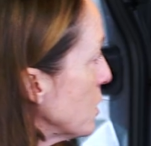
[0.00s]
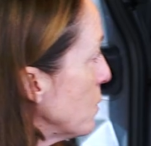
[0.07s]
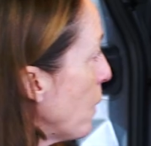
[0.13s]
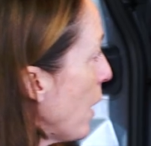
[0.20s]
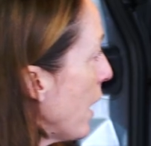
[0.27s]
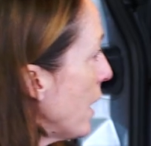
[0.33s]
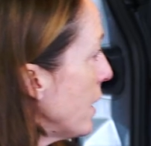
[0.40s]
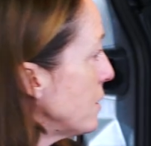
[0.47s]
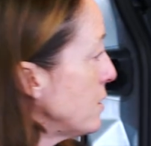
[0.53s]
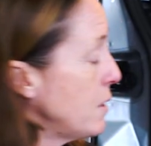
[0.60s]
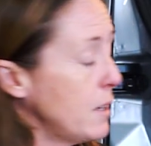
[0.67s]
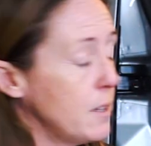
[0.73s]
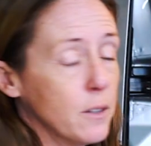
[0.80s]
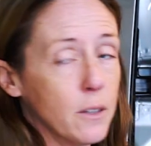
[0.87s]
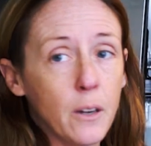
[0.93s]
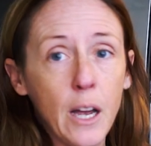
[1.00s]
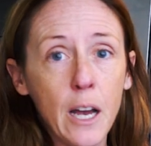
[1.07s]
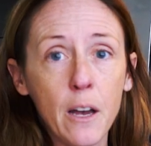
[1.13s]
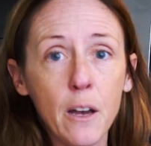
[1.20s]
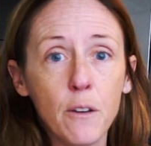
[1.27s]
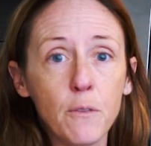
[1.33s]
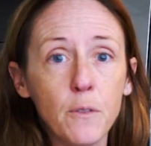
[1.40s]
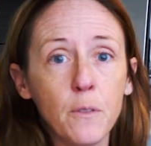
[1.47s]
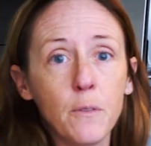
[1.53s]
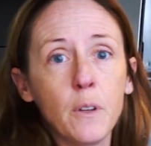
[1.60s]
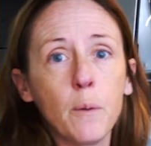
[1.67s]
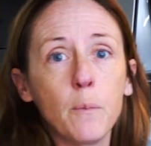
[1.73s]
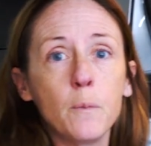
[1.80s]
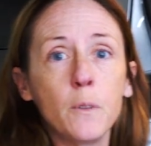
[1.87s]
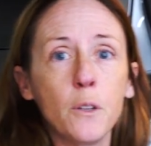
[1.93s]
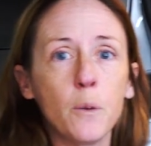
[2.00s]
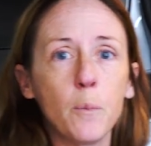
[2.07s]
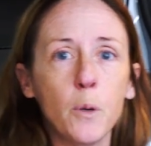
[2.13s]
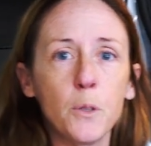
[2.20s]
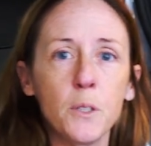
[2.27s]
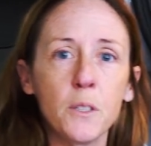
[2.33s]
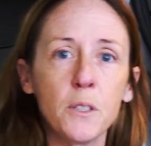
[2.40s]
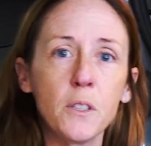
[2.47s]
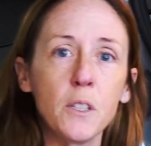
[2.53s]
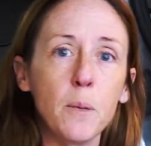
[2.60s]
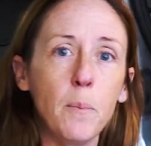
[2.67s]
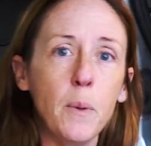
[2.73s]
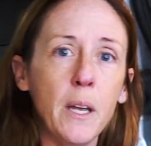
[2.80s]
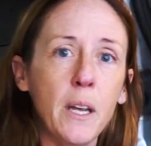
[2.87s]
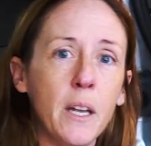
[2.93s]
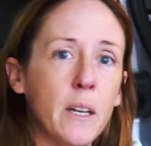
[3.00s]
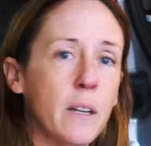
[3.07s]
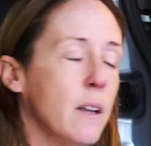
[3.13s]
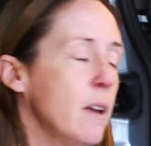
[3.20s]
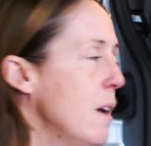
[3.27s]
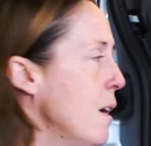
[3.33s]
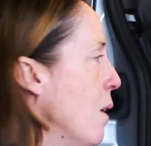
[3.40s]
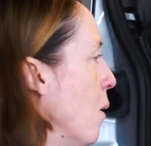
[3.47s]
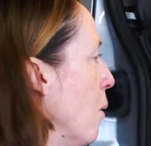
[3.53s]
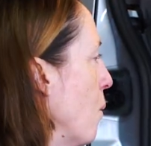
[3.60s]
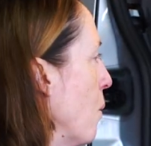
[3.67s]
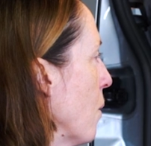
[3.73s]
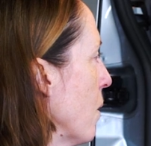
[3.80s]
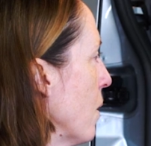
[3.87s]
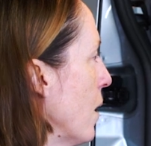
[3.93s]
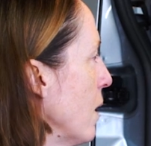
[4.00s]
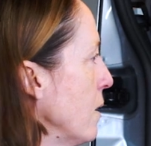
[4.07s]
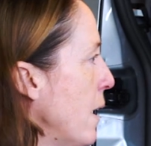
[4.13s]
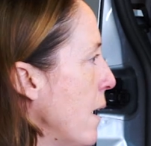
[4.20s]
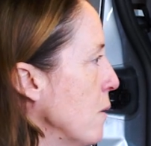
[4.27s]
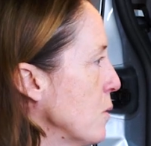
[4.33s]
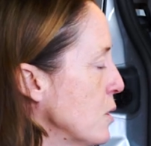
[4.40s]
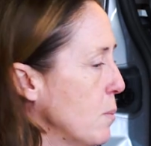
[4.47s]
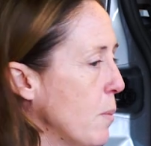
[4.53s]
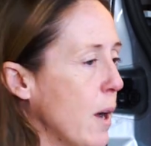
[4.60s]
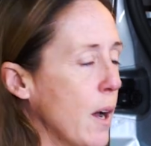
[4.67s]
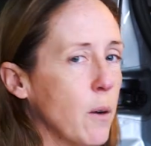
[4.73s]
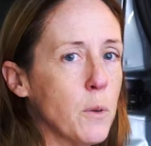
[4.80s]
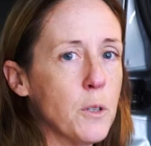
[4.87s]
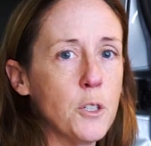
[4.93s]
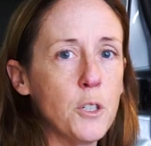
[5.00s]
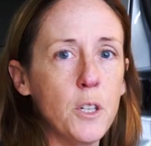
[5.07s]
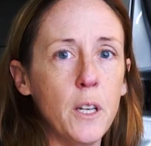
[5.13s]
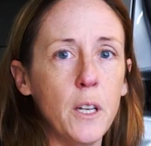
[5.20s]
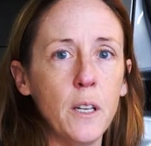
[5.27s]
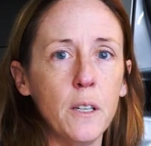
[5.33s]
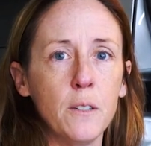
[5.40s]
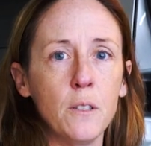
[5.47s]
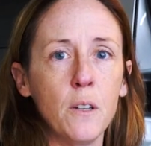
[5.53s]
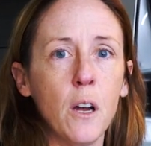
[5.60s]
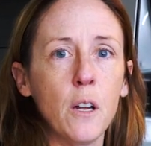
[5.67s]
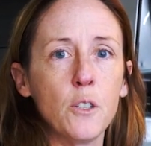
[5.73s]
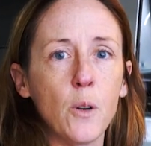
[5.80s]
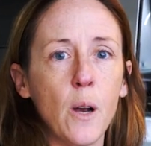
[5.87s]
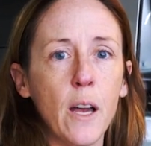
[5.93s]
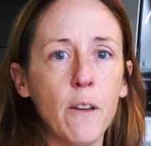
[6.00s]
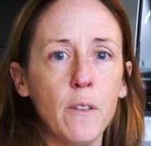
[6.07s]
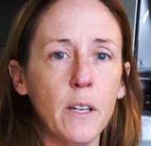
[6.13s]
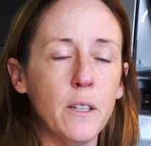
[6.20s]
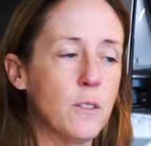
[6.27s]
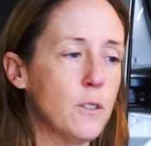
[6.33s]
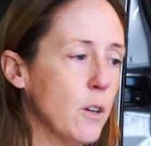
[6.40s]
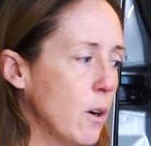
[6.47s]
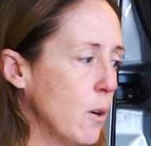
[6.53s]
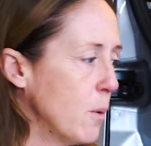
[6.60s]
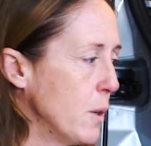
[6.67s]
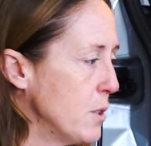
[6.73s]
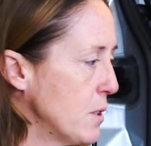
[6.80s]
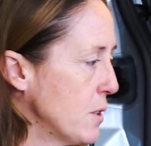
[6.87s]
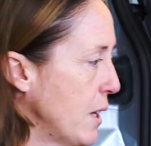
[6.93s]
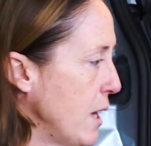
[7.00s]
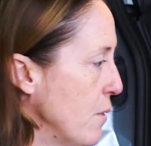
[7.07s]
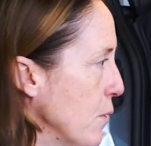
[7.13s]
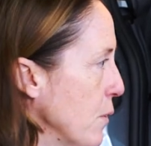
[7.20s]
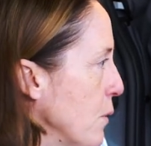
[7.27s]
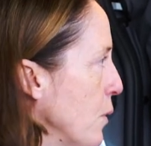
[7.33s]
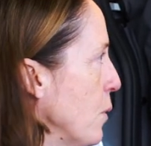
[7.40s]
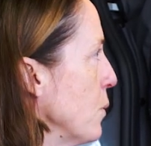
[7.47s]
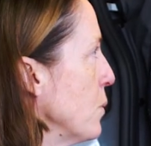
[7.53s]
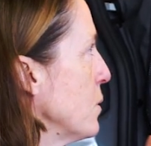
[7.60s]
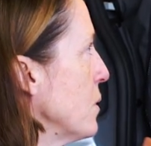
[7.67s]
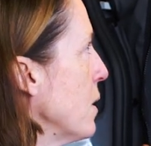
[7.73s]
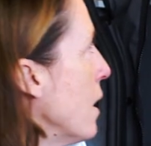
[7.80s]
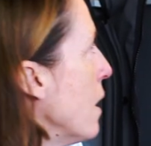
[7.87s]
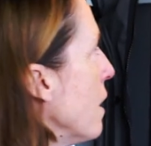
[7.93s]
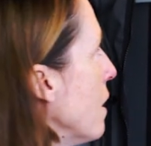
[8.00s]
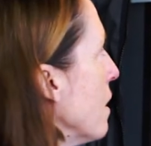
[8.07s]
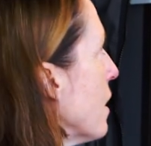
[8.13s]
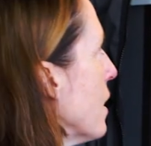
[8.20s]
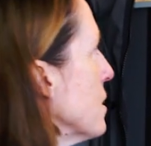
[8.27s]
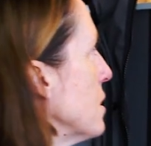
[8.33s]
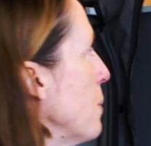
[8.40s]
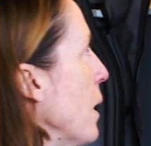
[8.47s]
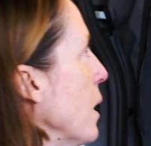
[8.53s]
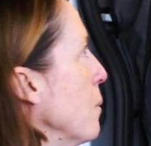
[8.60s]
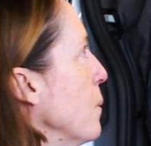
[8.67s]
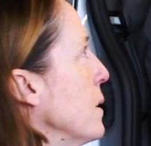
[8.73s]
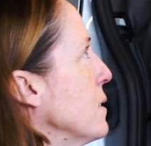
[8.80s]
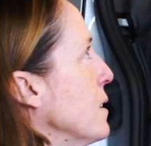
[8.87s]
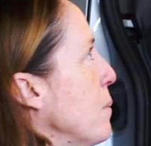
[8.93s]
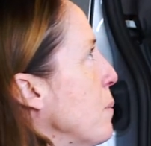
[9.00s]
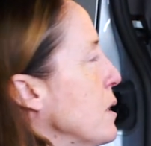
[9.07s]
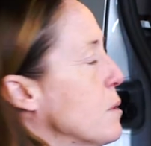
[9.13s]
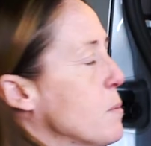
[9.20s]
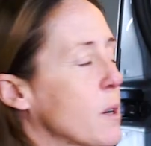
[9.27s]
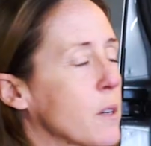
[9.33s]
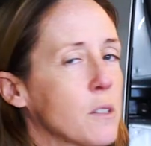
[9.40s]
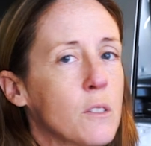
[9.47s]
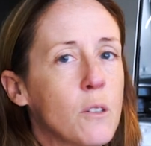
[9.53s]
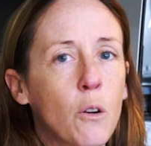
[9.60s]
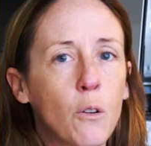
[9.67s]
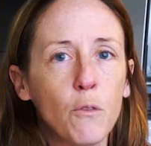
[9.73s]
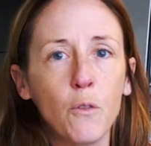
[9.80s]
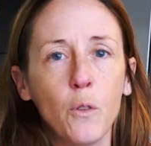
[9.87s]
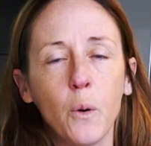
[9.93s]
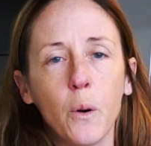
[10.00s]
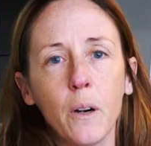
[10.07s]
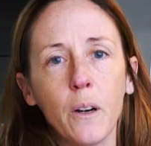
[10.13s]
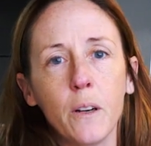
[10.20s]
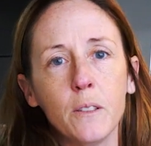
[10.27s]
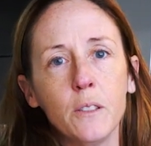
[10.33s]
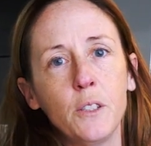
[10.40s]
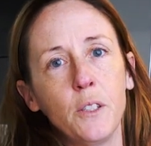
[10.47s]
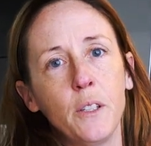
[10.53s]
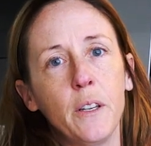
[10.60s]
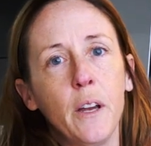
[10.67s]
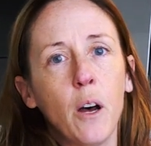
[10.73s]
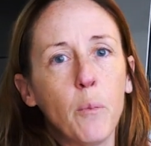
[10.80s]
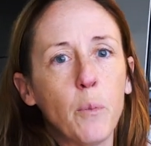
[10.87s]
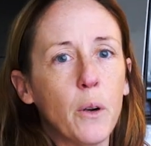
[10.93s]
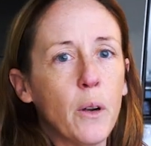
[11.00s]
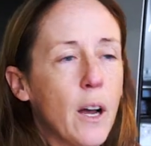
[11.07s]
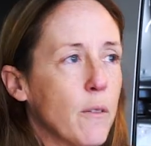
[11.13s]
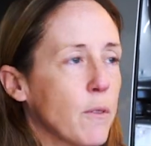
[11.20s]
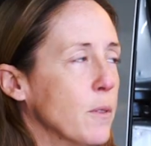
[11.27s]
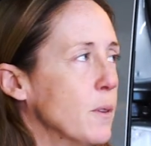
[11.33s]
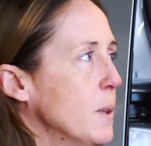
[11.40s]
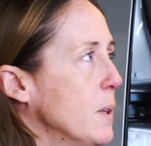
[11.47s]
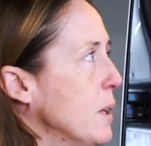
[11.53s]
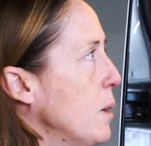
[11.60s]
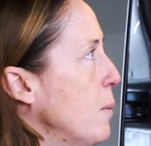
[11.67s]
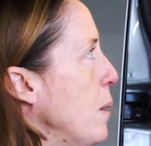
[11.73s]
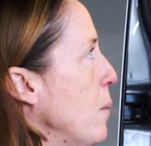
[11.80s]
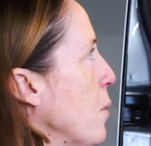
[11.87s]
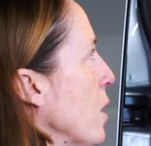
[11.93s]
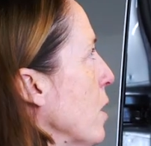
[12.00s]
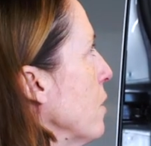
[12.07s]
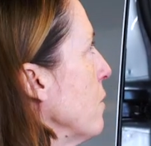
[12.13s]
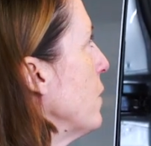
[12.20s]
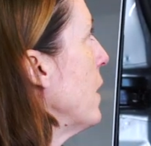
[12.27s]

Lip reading: spot to either have another person sleeping or a lounge spot when she is not driving. So we just gave her those custom elements that Benchmark's known for to help her have a little bit more of